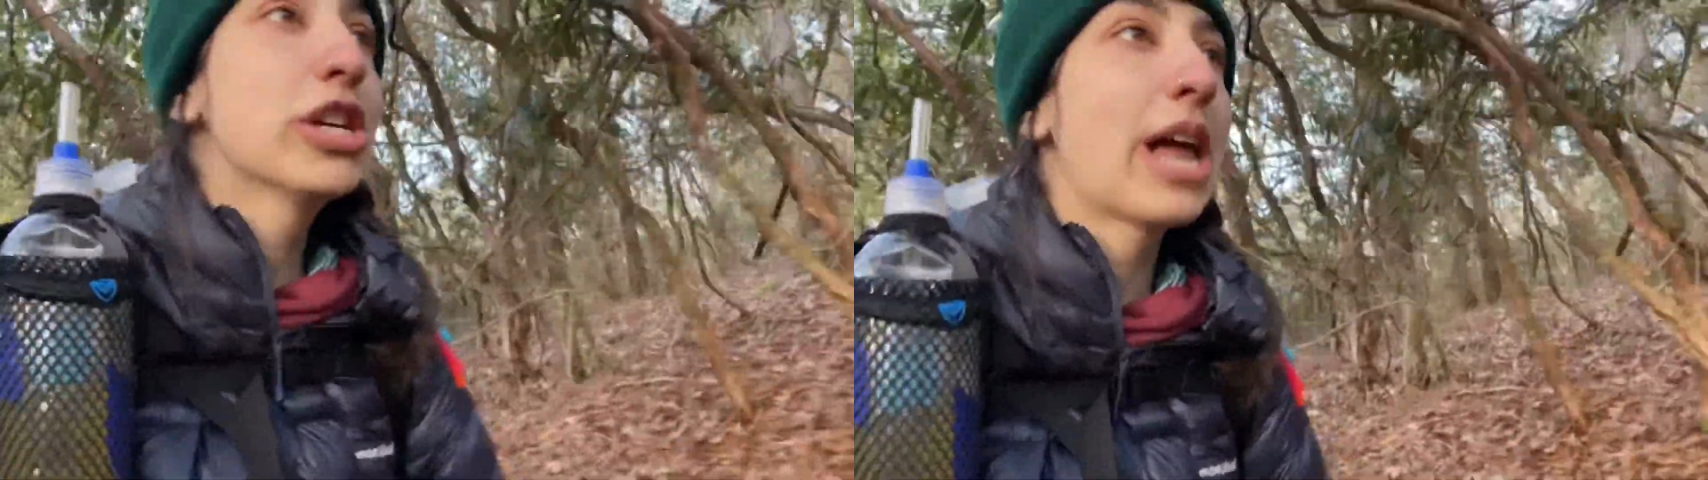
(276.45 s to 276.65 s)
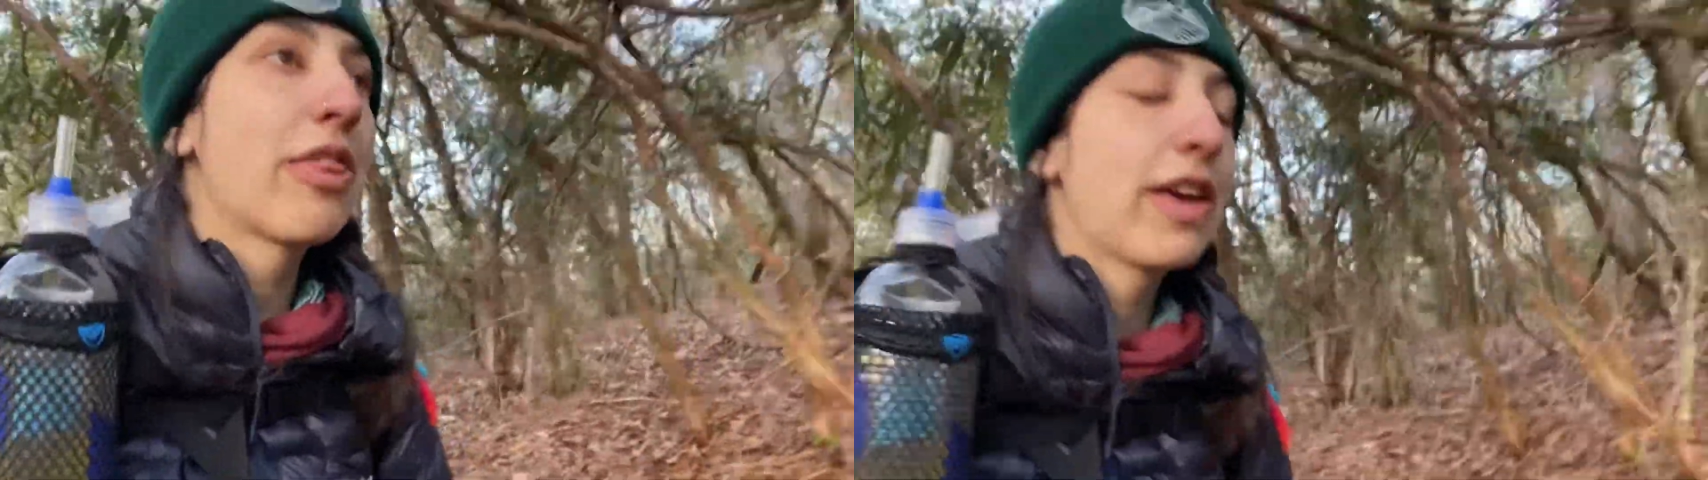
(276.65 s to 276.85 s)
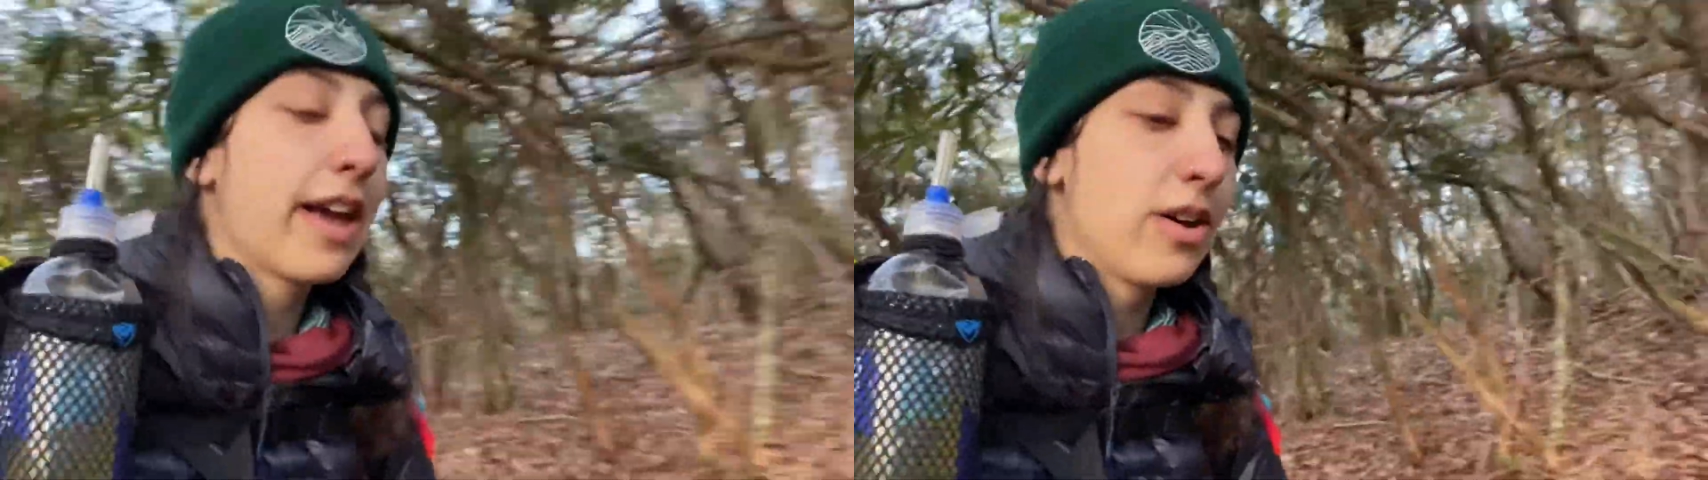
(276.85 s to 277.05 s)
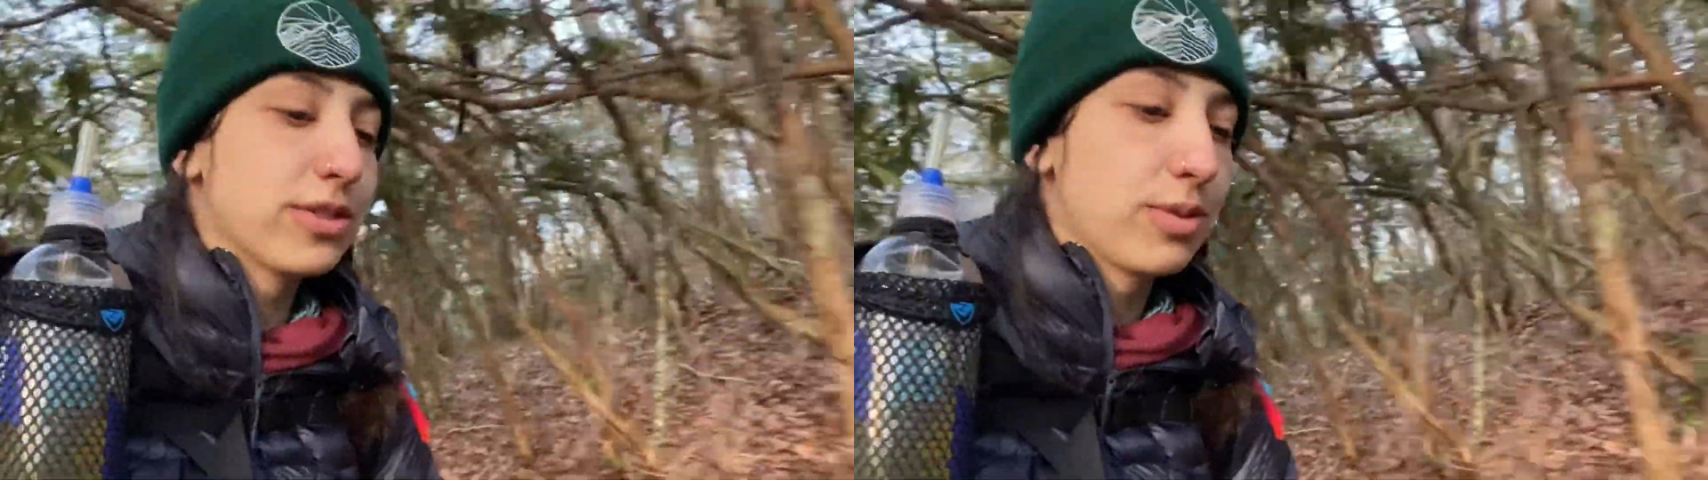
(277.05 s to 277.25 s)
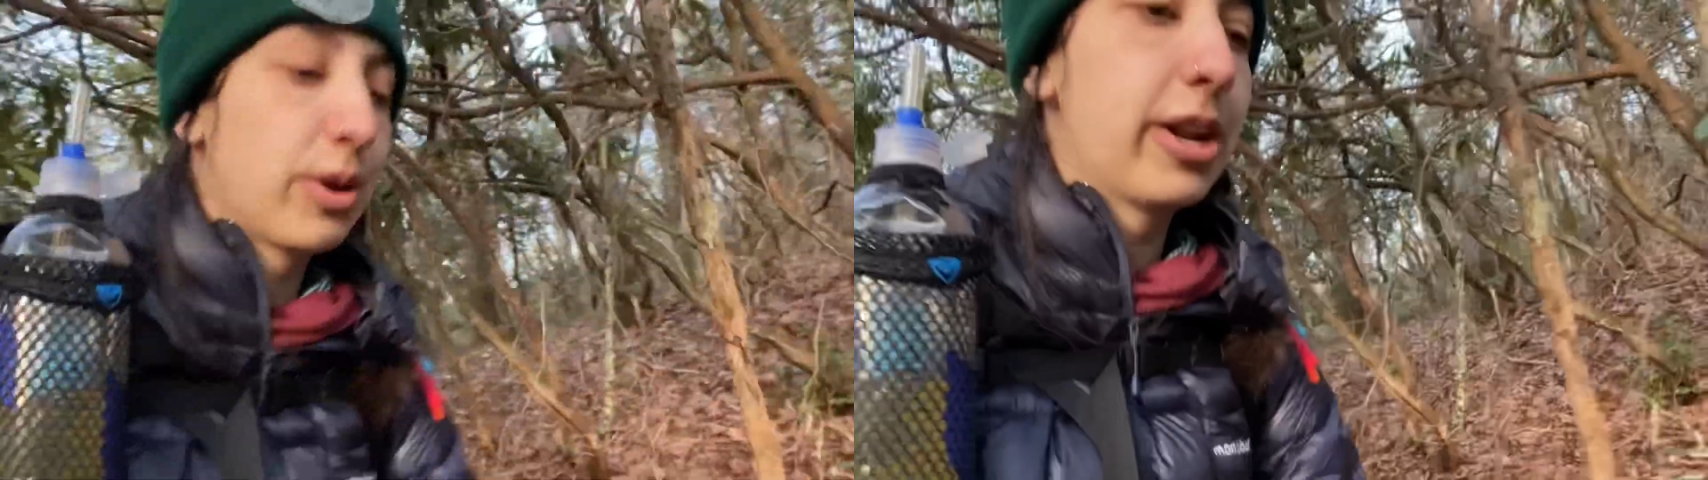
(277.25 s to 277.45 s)
I think I
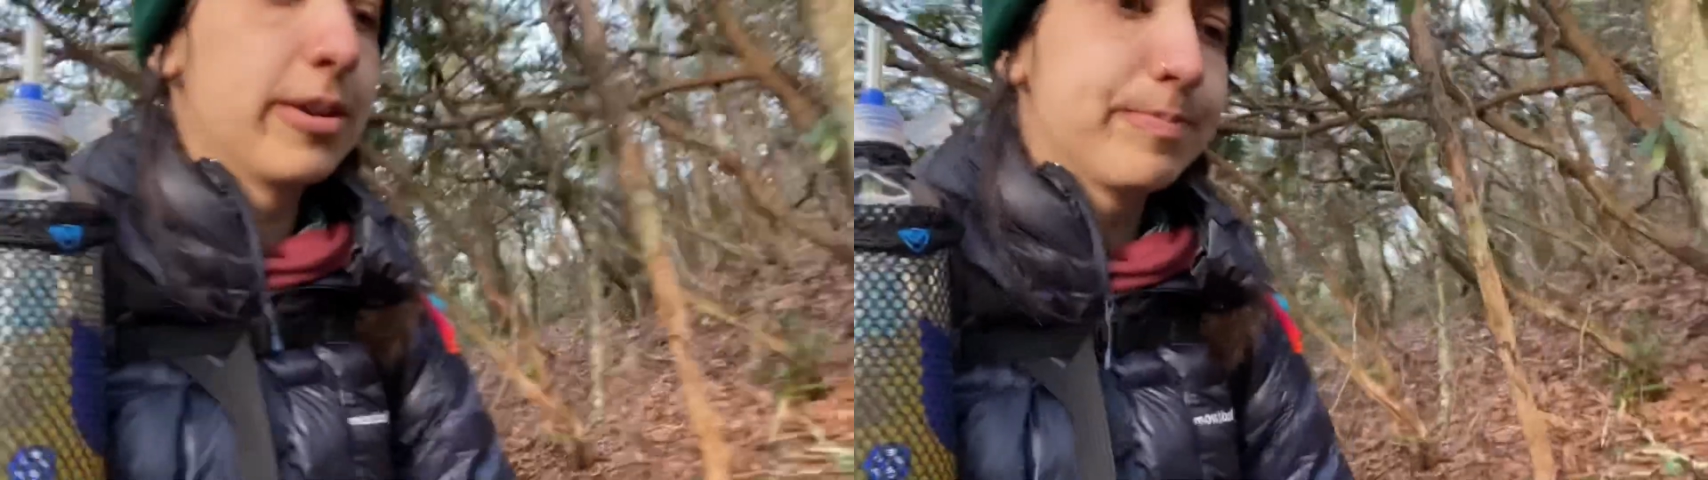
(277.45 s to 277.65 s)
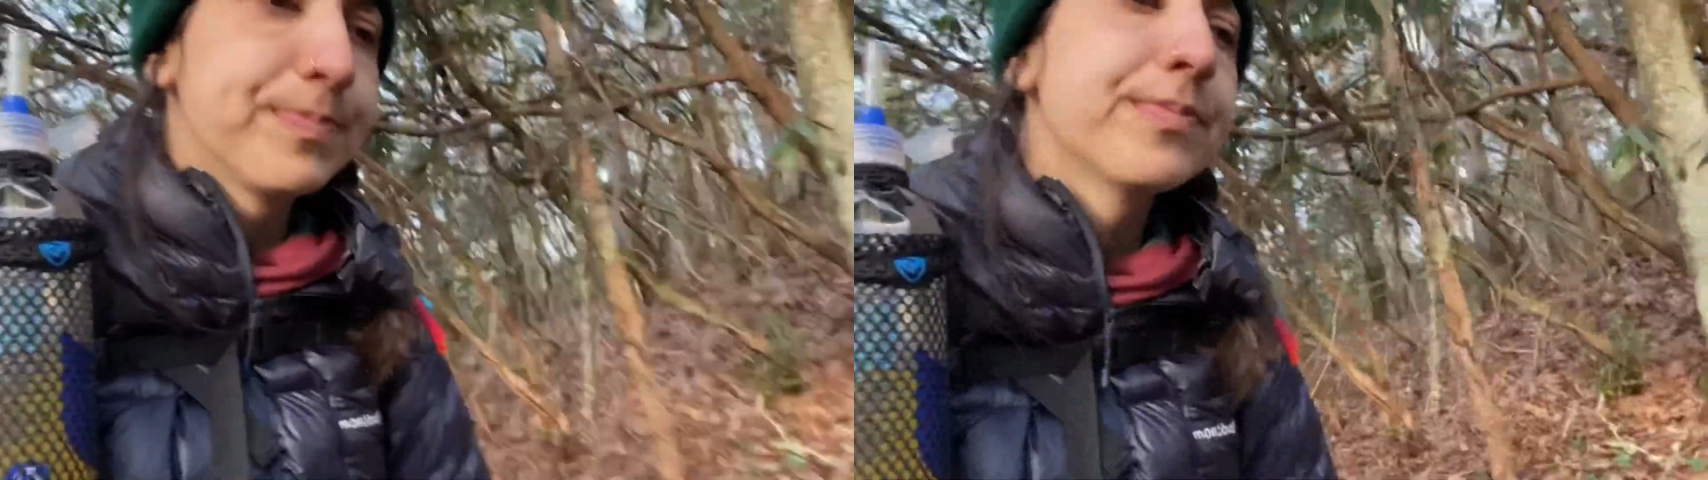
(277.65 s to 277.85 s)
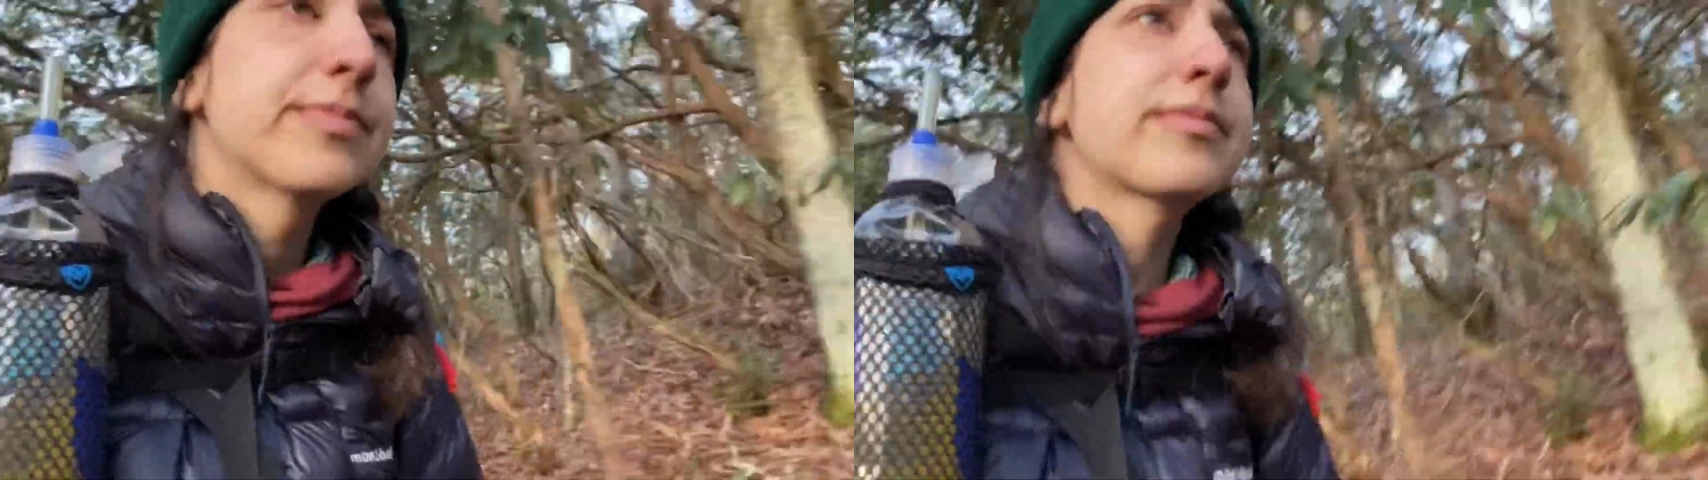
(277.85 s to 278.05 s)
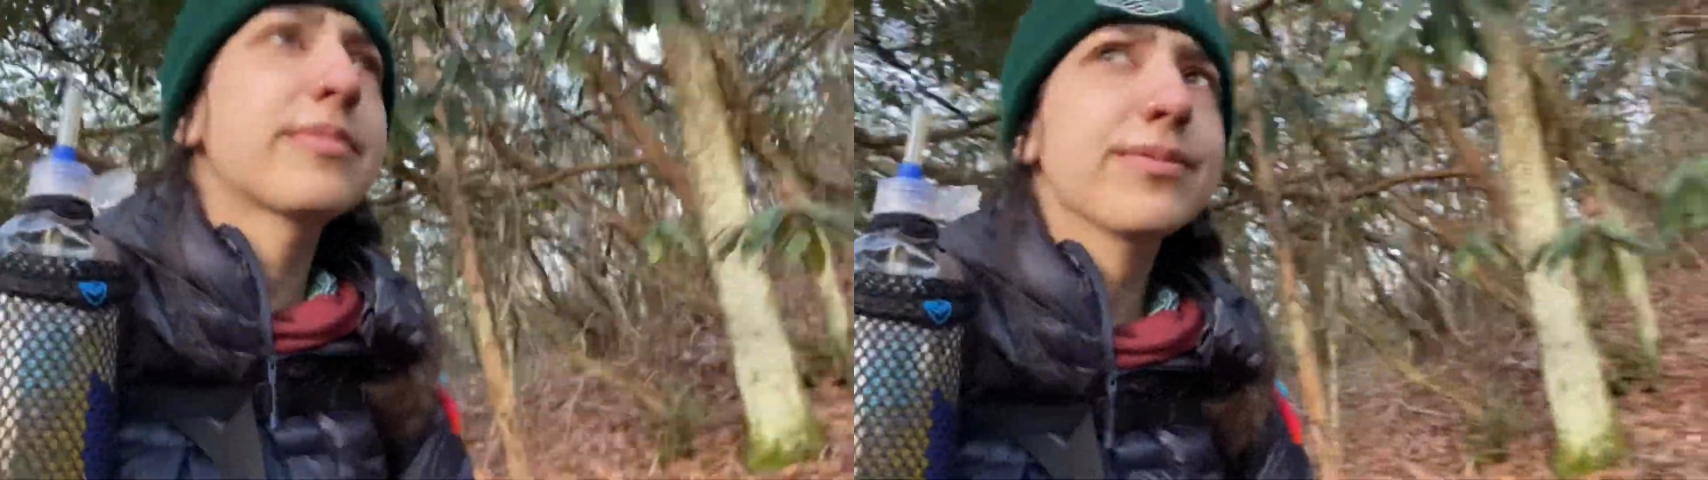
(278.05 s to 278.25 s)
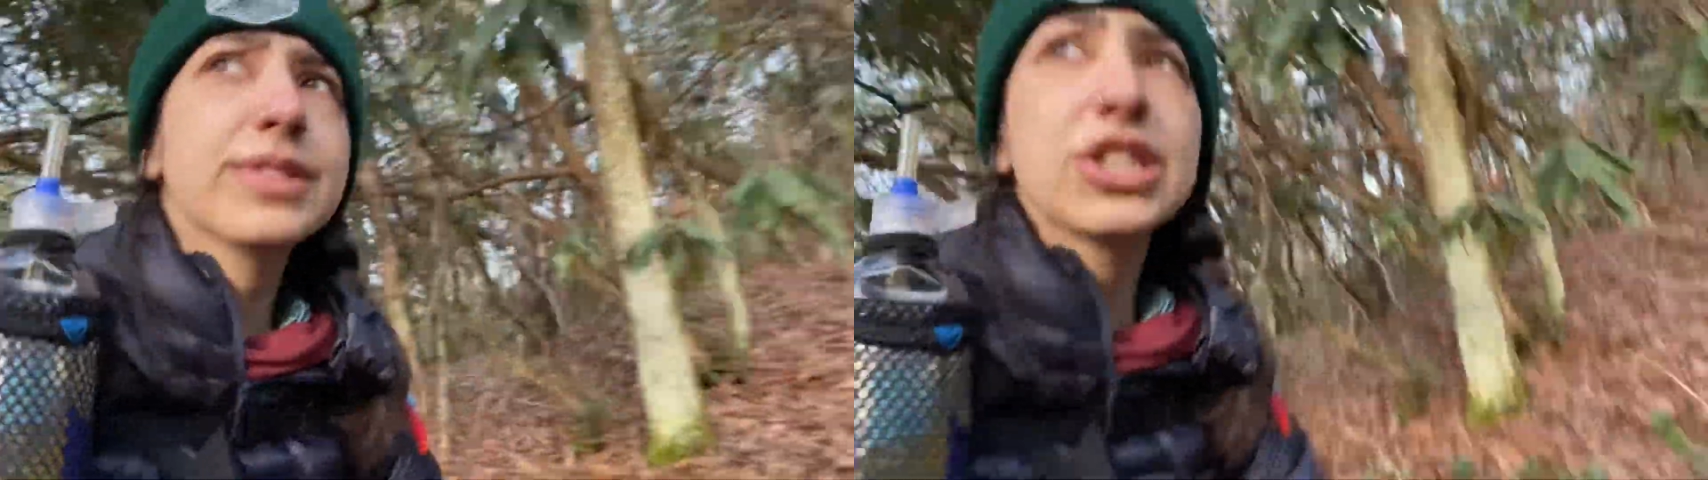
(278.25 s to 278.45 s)
also wanna
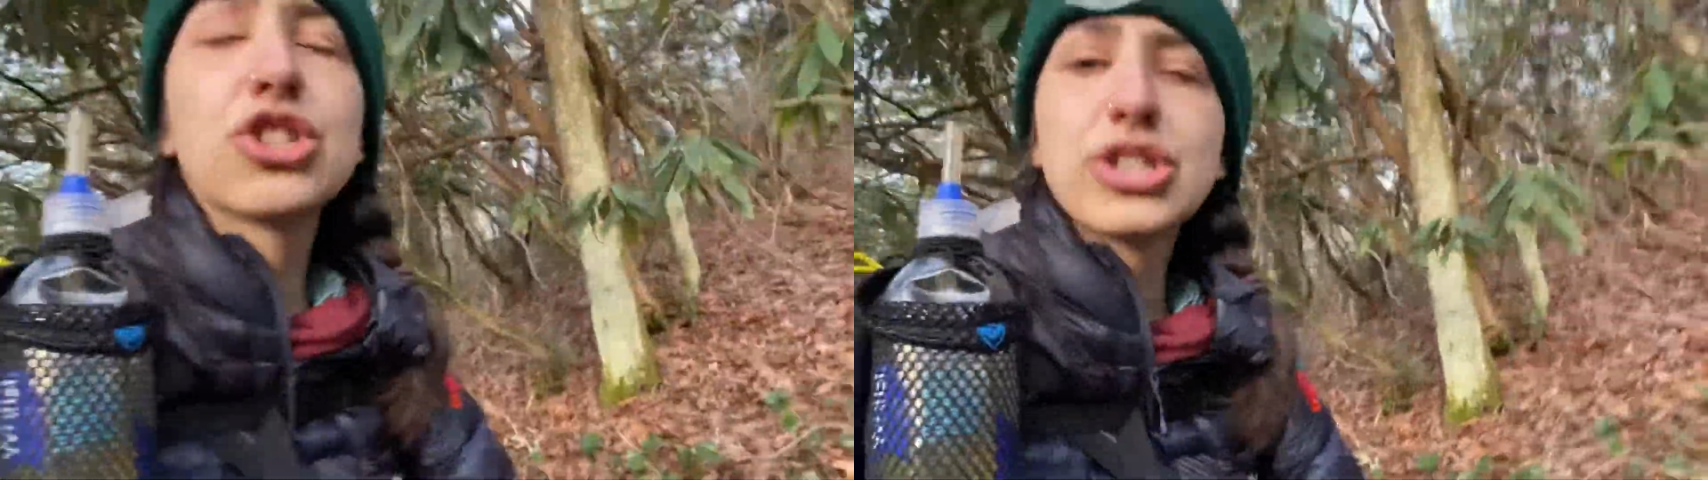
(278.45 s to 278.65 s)
just